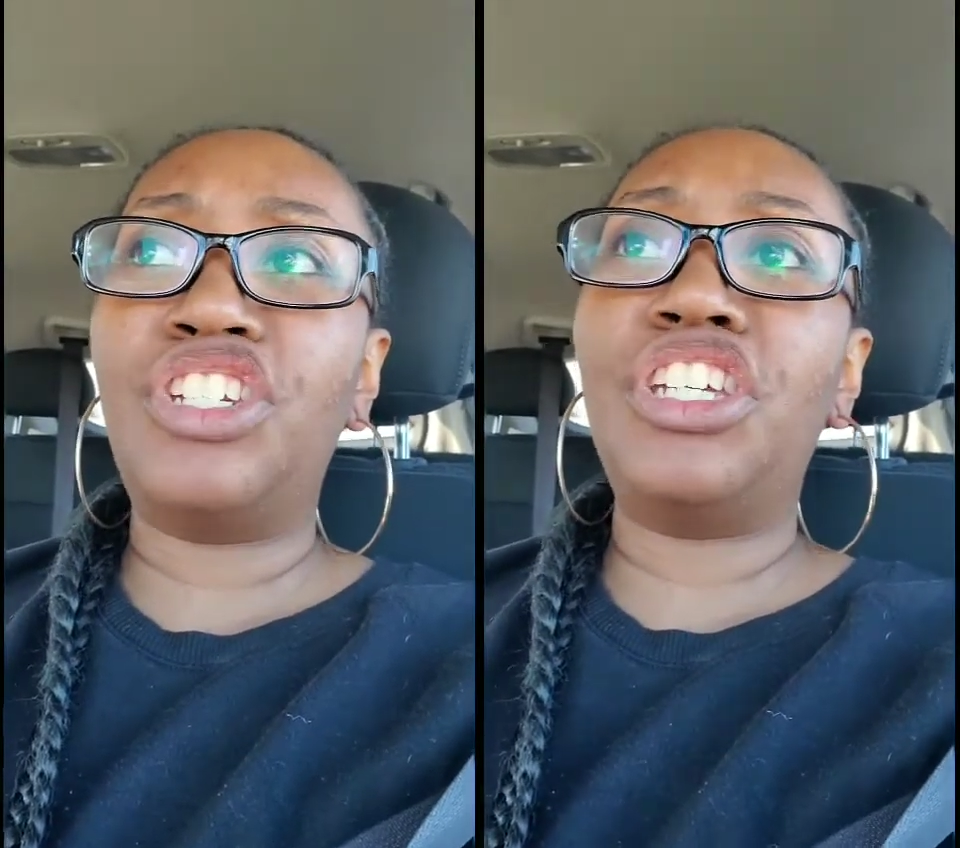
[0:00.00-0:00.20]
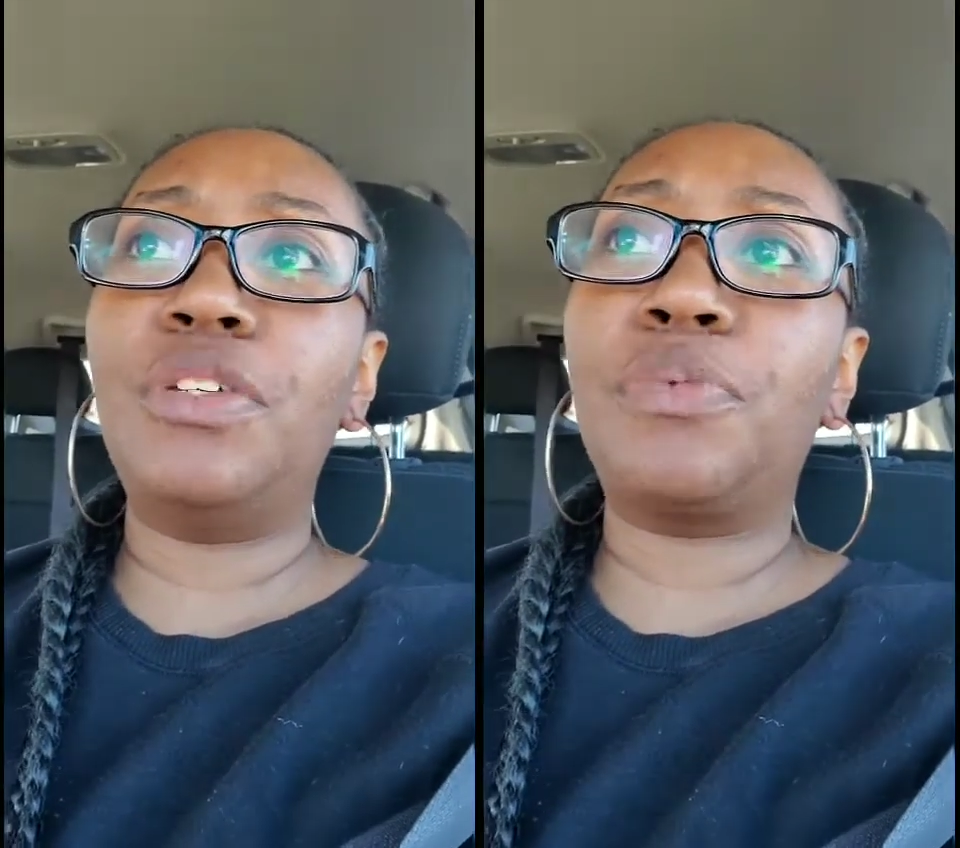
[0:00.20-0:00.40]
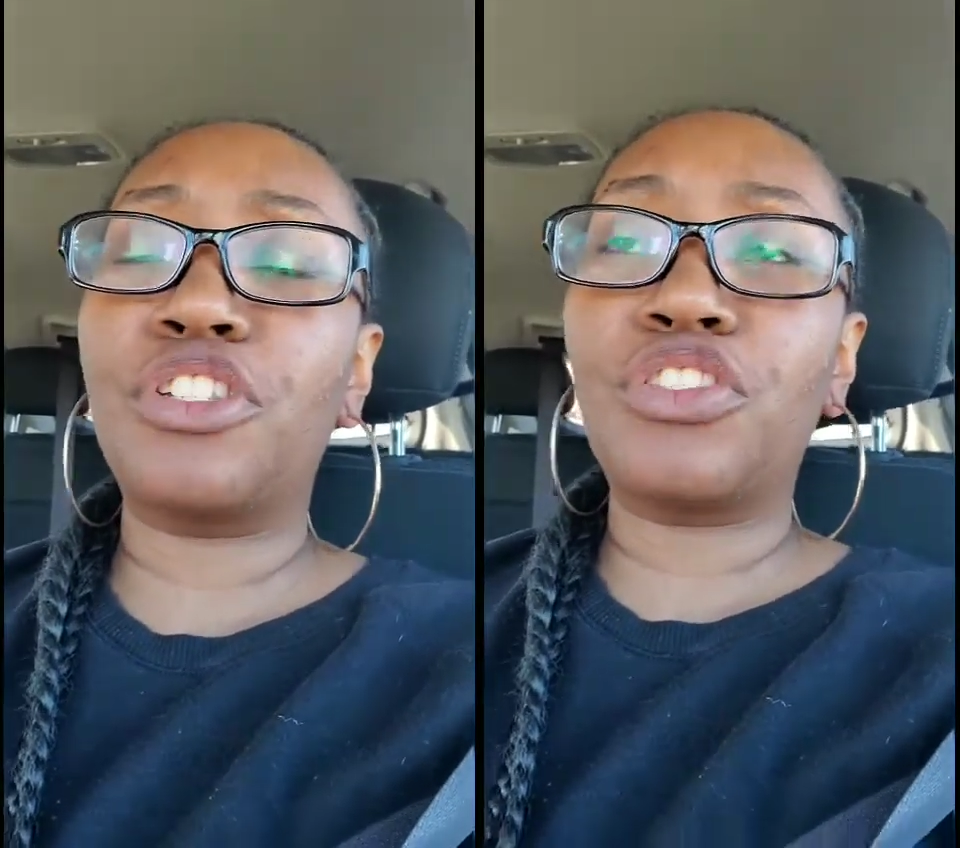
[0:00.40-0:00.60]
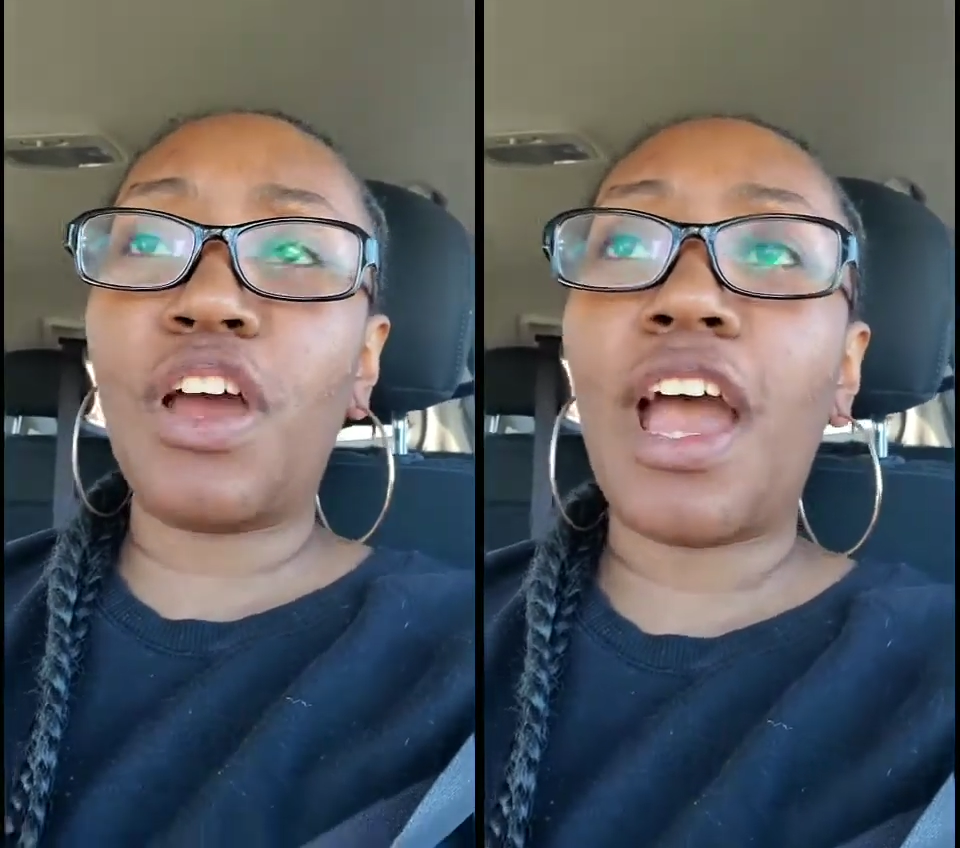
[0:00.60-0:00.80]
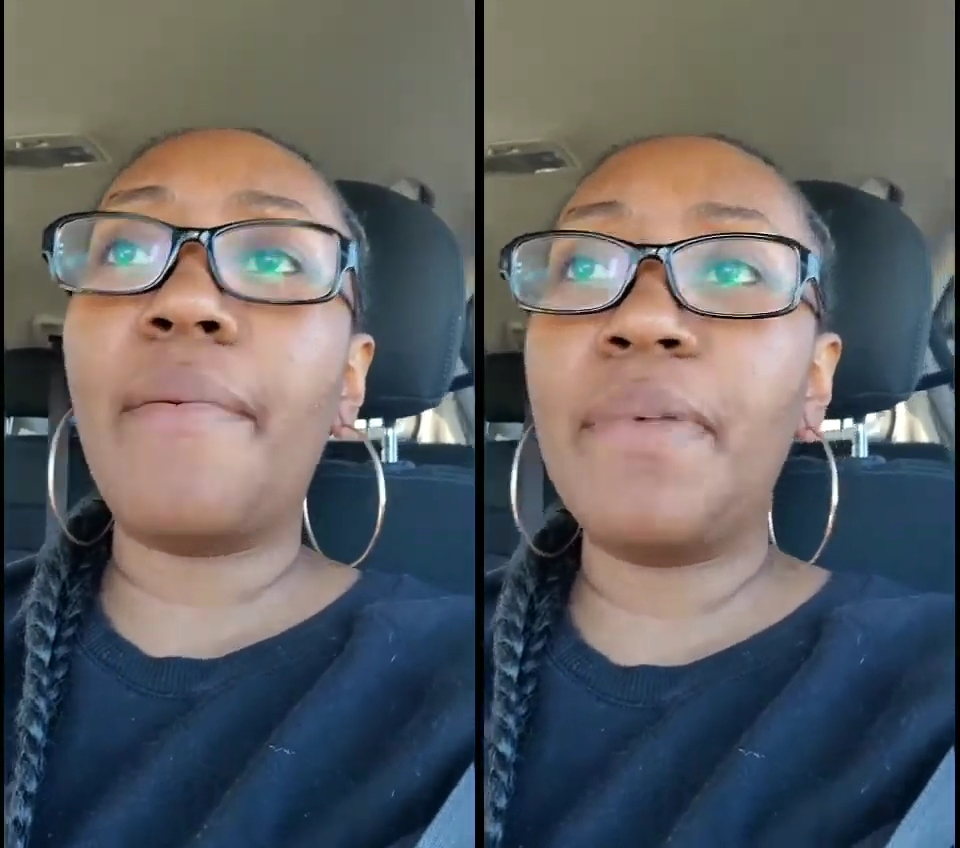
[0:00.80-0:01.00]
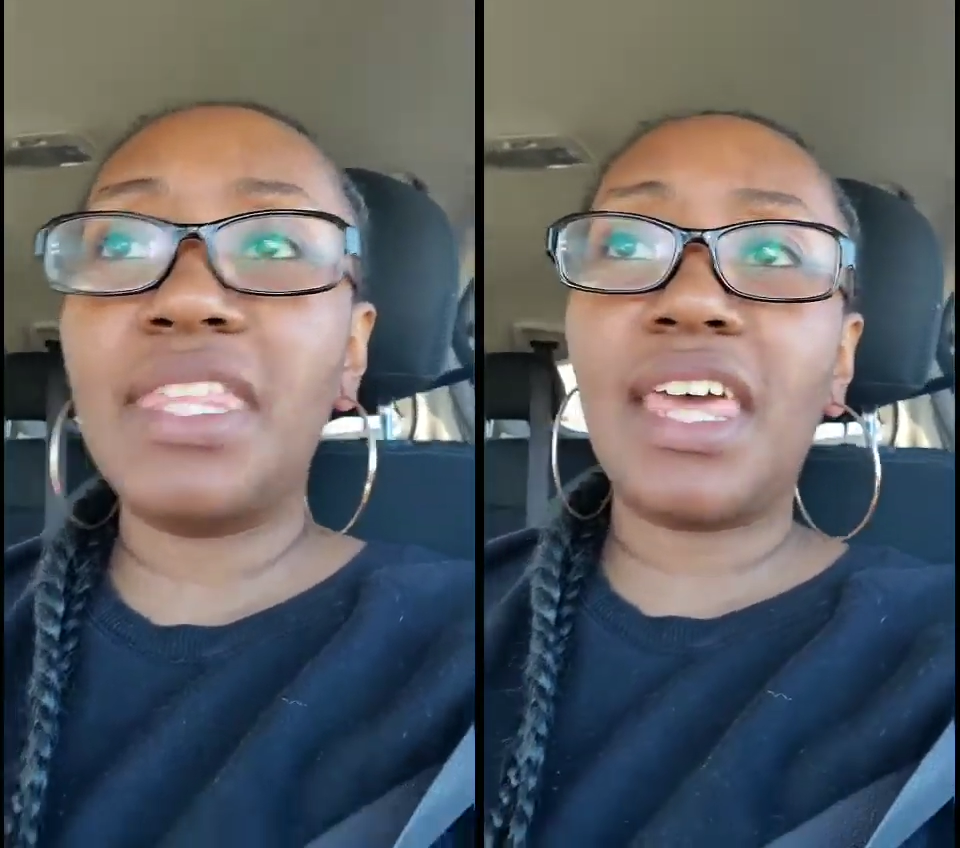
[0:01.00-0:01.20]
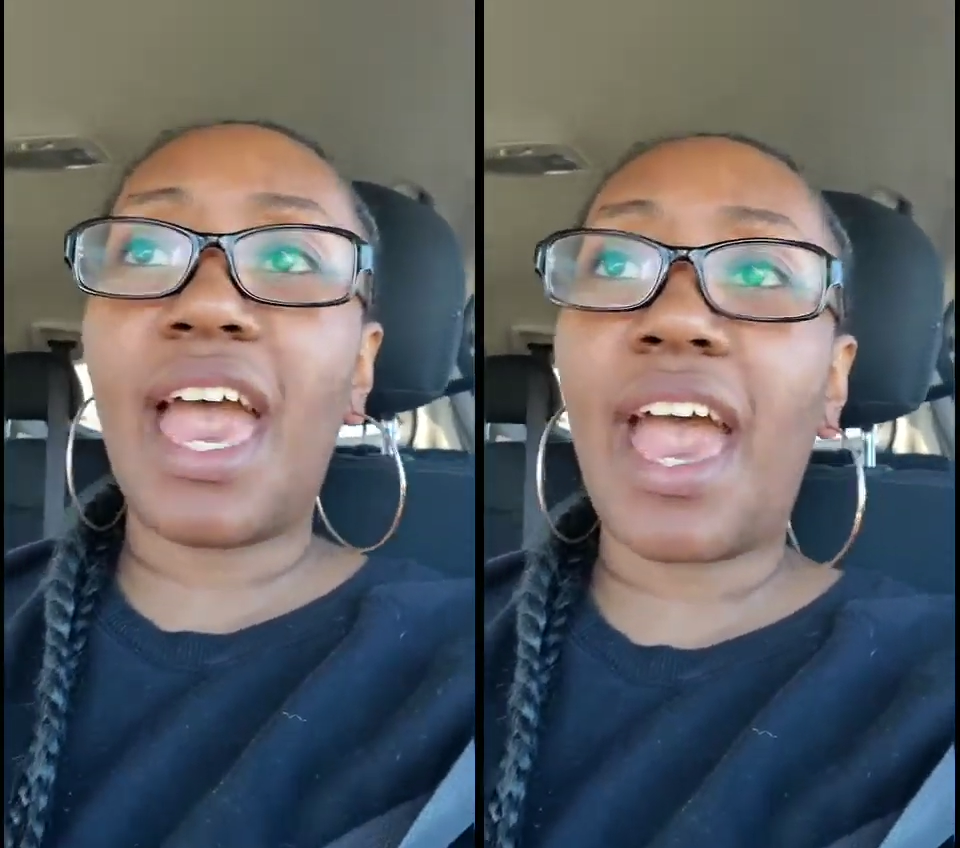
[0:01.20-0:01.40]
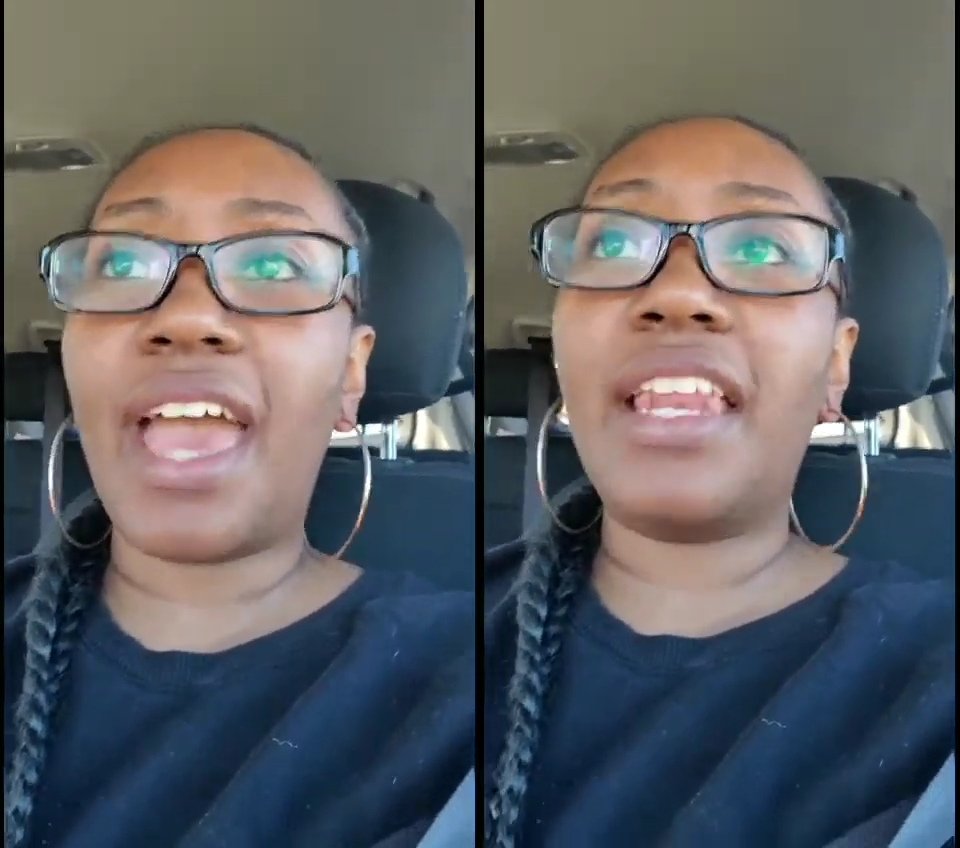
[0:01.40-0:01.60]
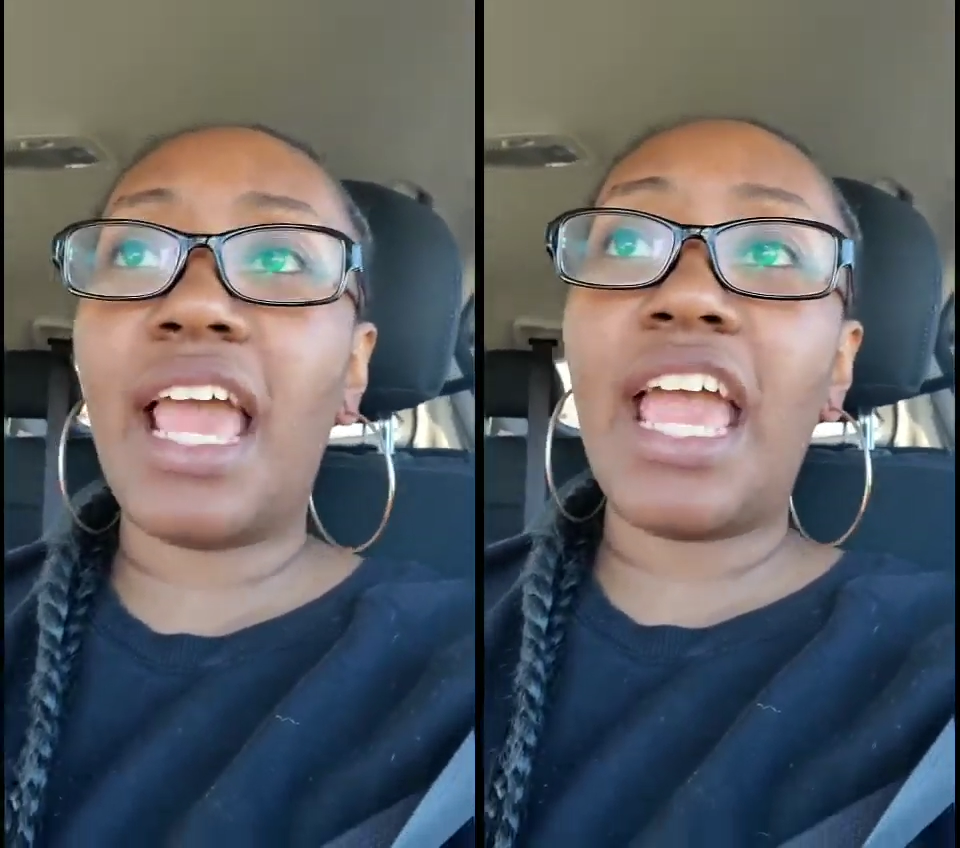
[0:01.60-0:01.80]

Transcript: she prescribed me that,